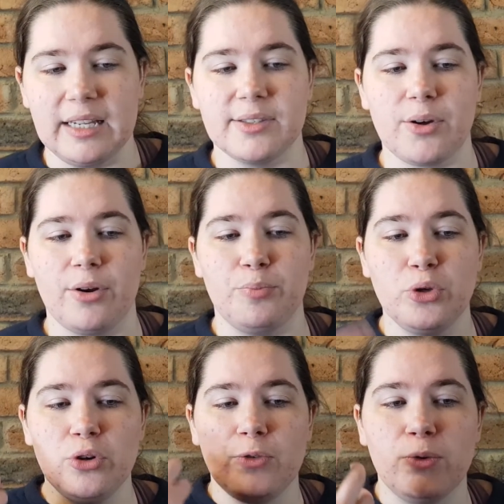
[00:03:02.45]
It's got a
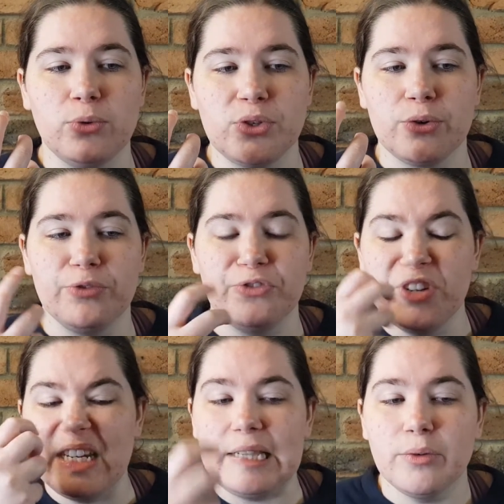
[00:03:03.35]
beautiful sort of
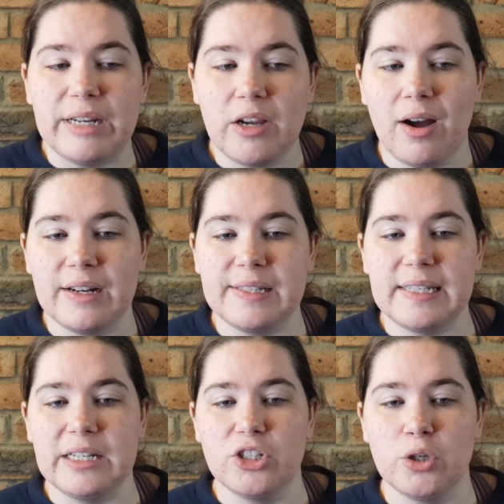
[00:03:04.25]
vanilla-y kind of
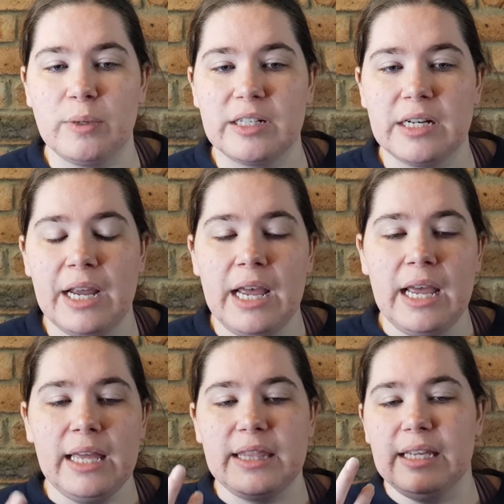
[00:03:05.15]
scent to it.
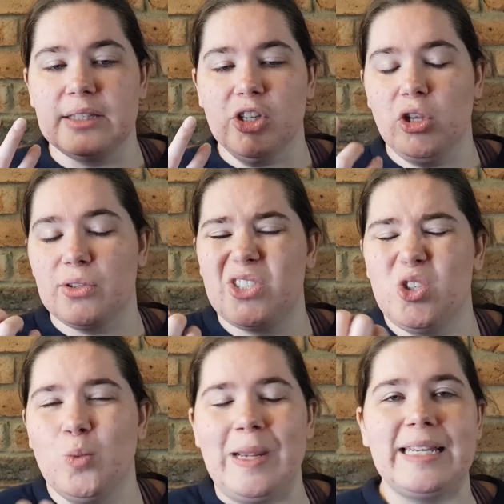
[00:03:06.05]
It's a lot
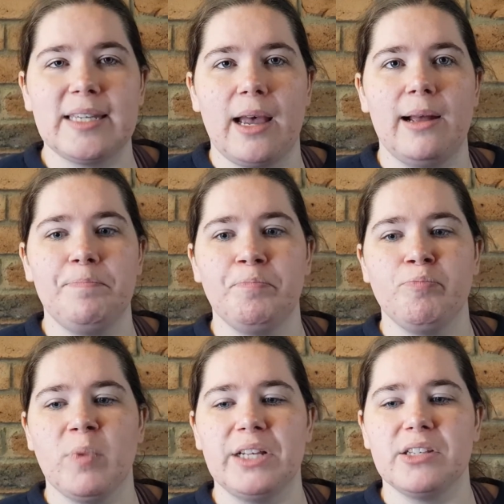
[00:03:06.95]
sweeter.
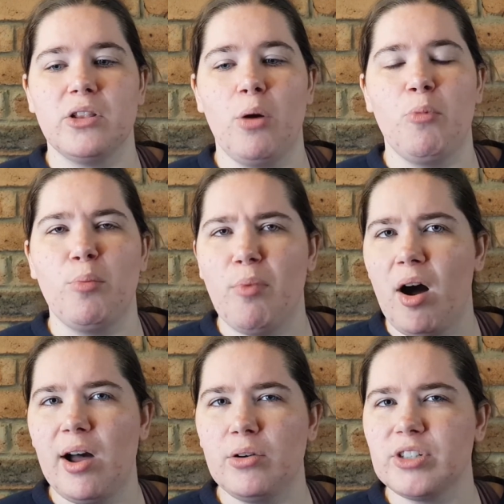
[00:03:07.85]
It's a lot more
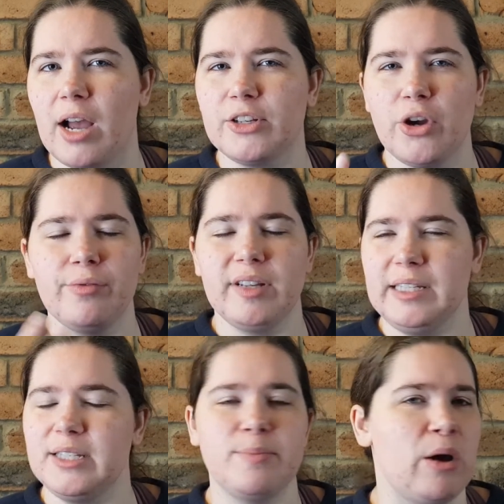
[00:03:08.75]
mild. I don't really
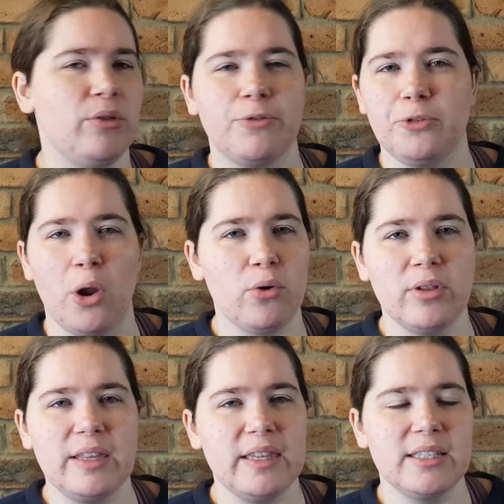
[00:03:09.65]
smell the floral
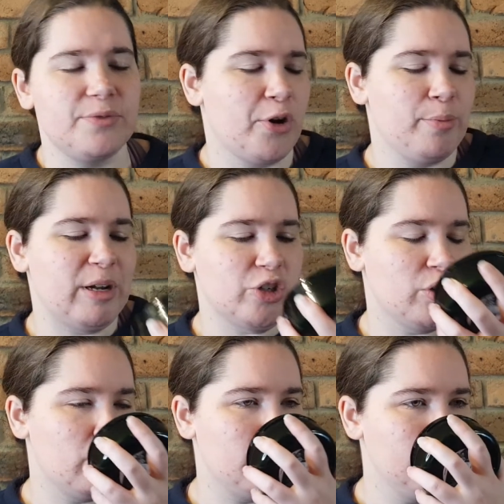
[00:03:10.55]
in this very much at
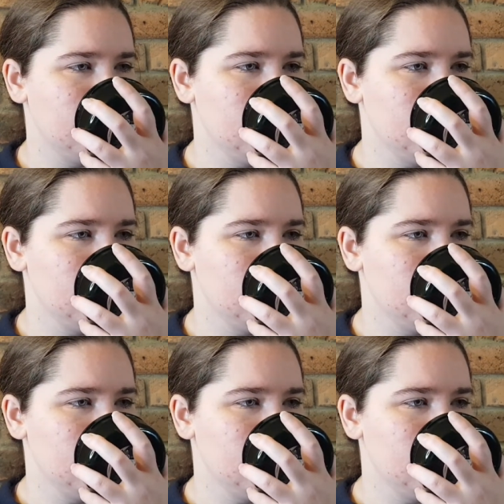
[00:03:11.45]
all.